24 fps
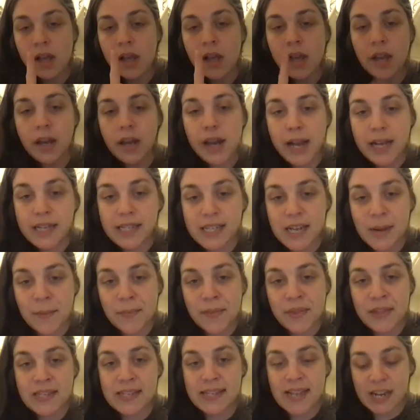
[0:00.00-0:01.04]
Next up,
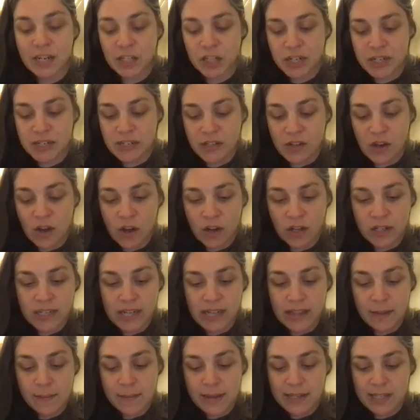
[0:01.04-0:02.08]
the section is called in
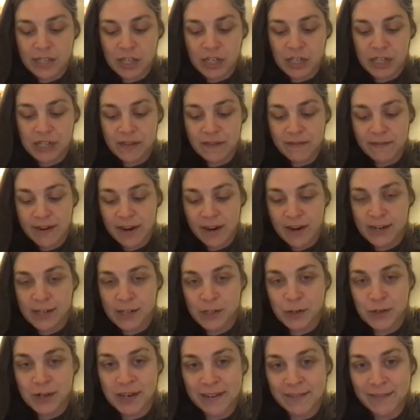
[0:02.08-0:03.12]
the message, The Very
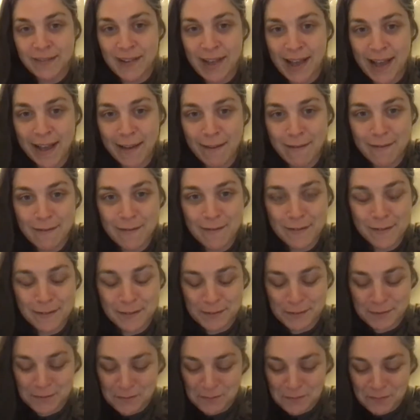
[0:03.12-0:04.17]
Tree of Life.
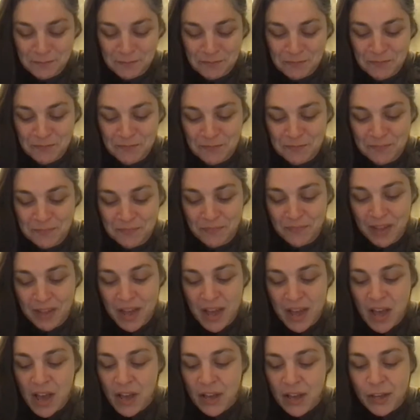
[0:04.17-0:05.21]

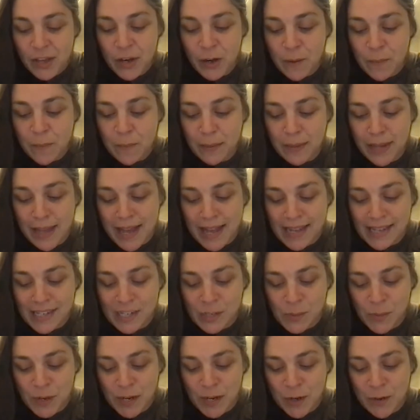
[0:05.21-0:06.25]
You're
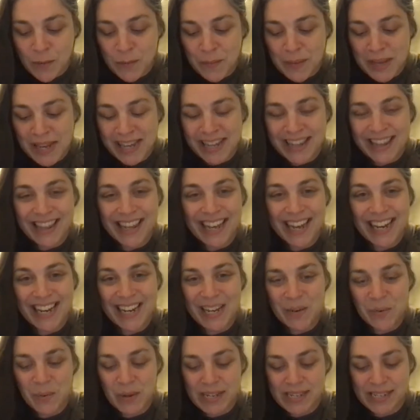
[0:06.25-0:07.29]
blessed when you meet
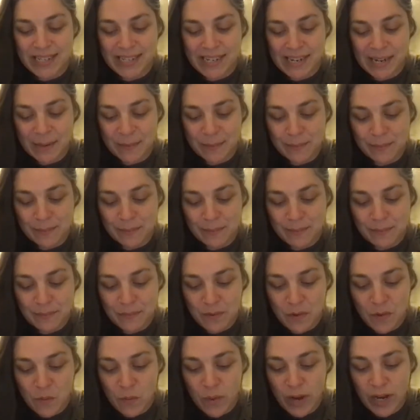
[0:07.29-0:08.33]
Lady Wisdom,
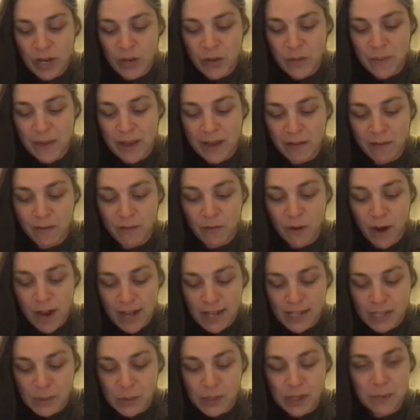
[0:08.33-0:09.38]
when you make
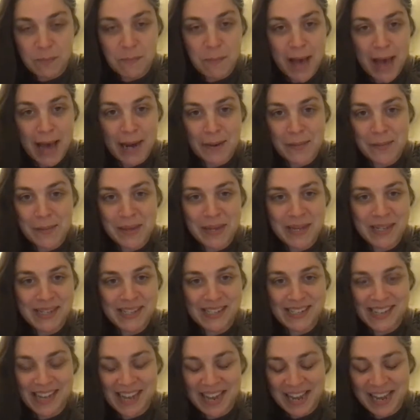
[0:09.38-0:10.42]
friends with Madam
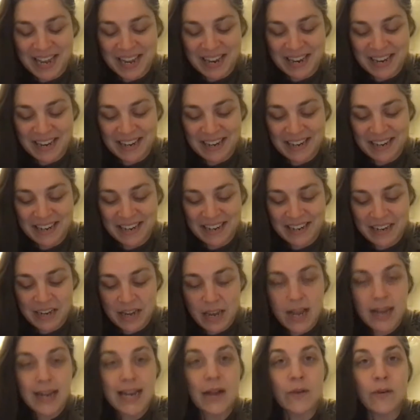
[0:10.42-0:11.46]
Insight.
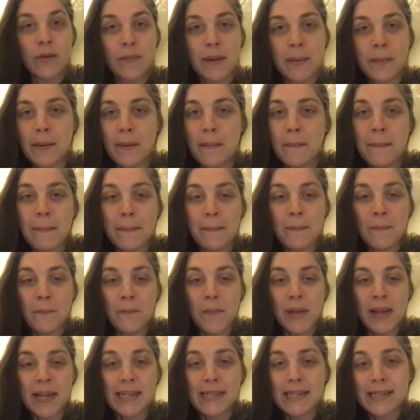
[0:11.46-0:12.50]
Now remember,
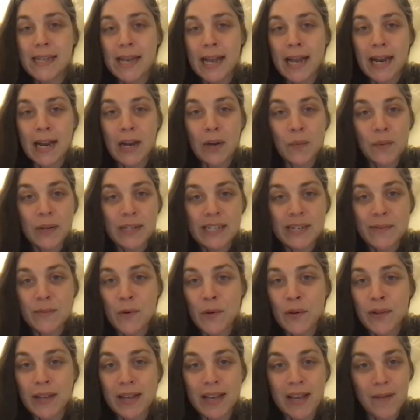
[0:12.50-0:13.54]
insight and wisdom
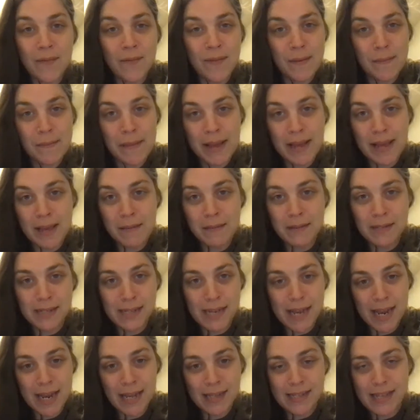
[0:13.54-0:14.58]
only come from making
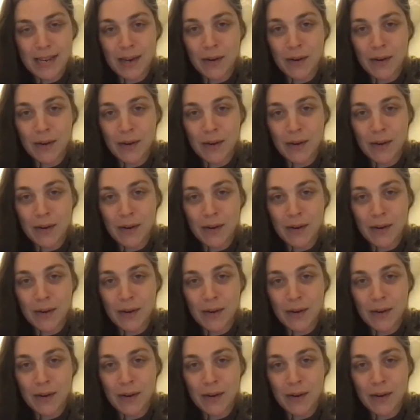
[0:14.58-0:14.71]
mistakes and